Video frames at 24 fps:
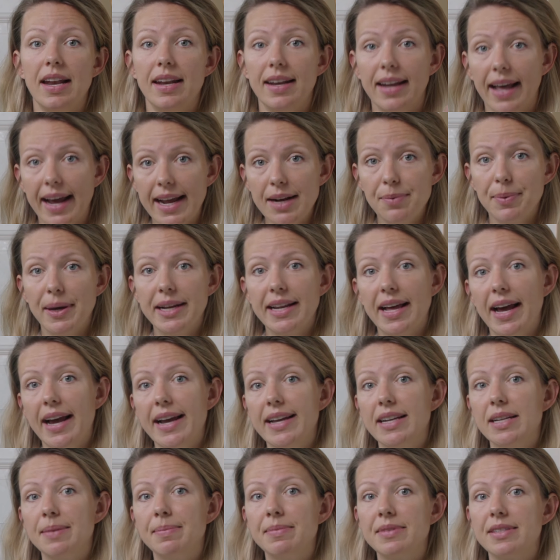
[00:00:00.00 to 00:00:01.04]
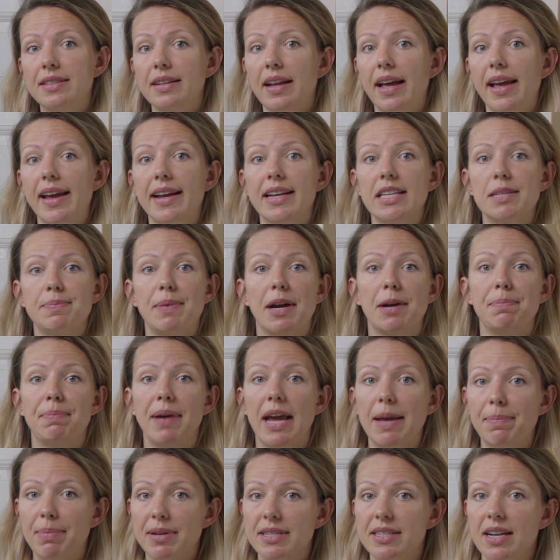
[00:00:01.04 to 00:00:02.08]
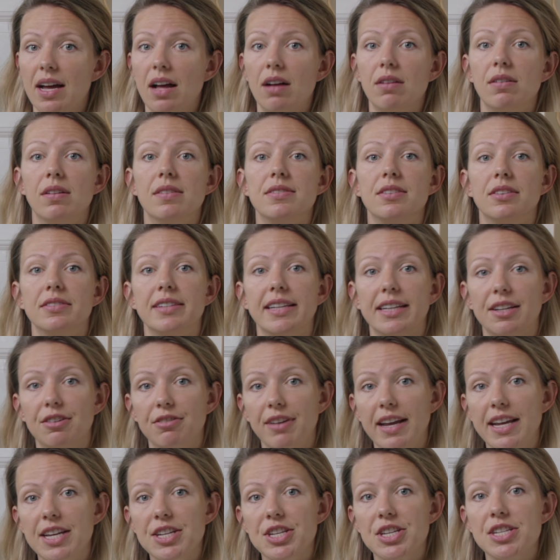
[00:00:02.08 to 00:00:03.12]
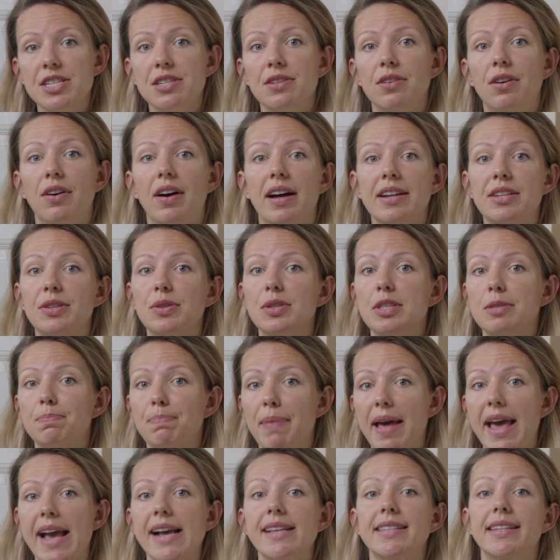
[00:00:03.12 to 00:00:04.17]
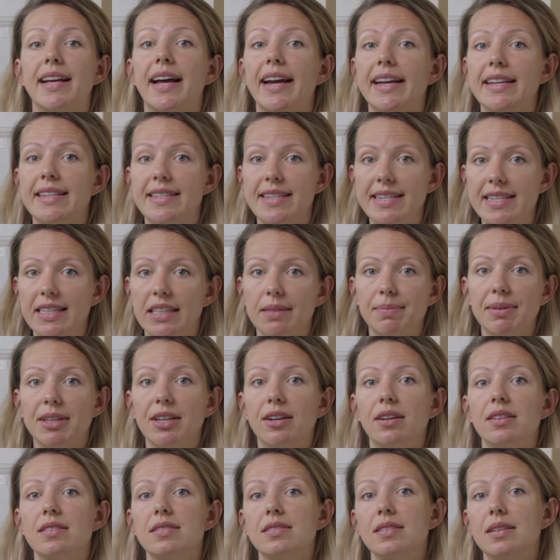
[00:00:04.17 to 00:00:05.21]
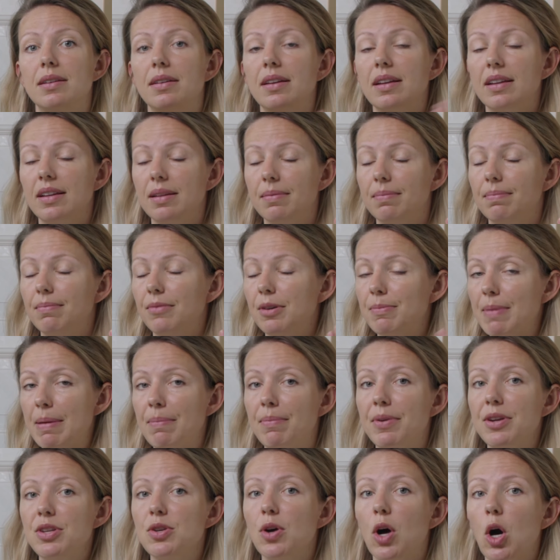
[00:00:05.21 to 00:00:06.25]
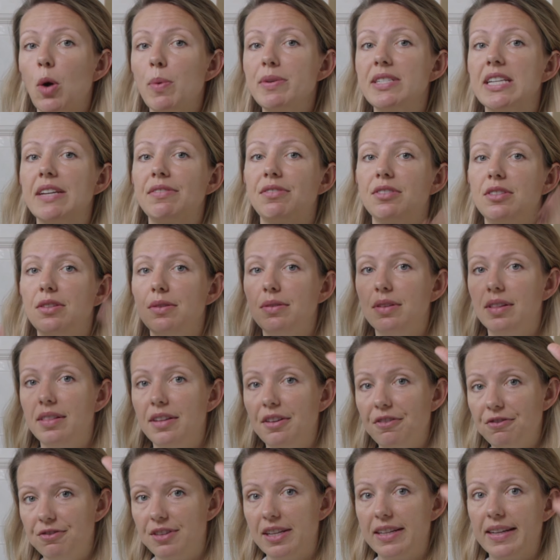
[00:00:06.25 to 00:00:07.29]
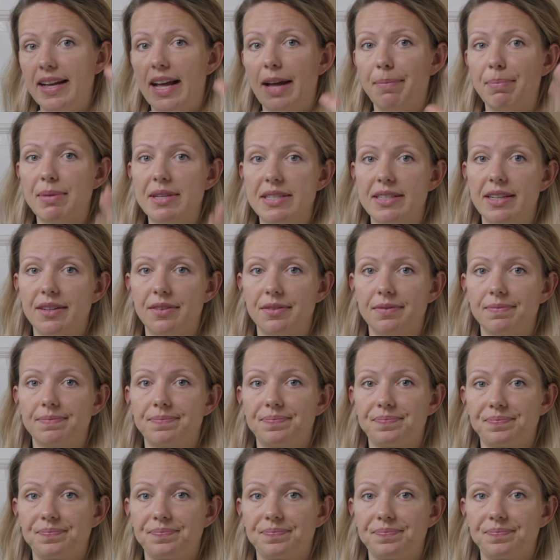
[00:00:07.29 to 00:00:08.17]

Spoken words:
Lightweight items like spare paper towels or decoration or unused bags are ideal because remember, you always have to do the lifting up and down.